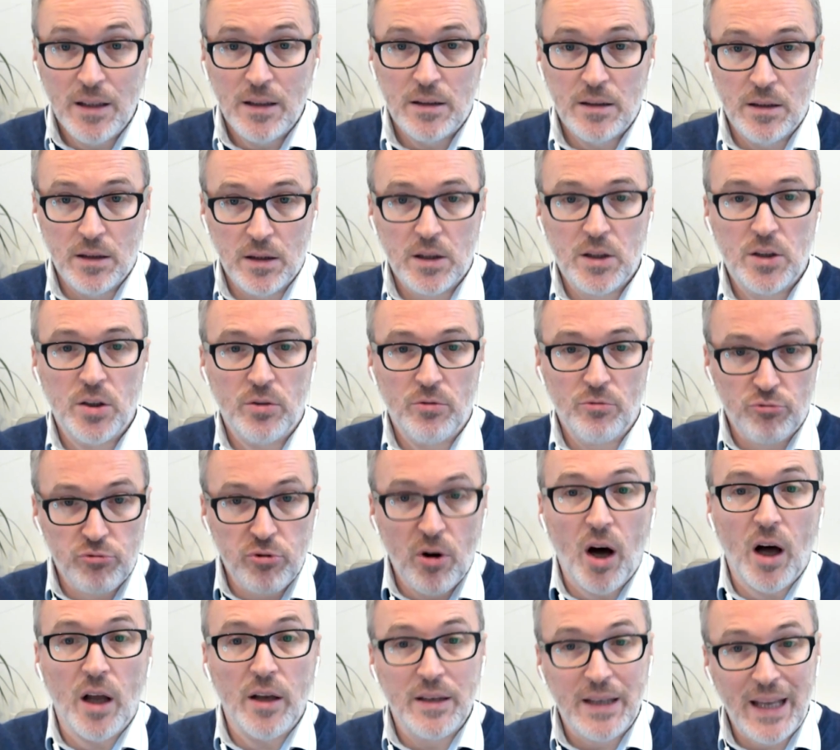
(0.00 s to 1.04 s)
that can
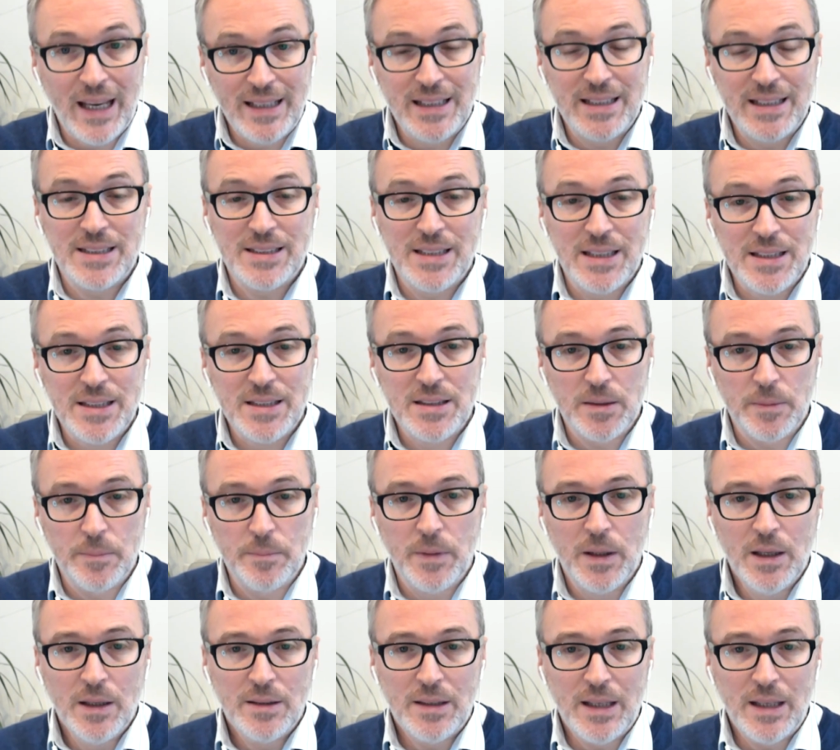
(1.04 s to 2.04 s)
run in a system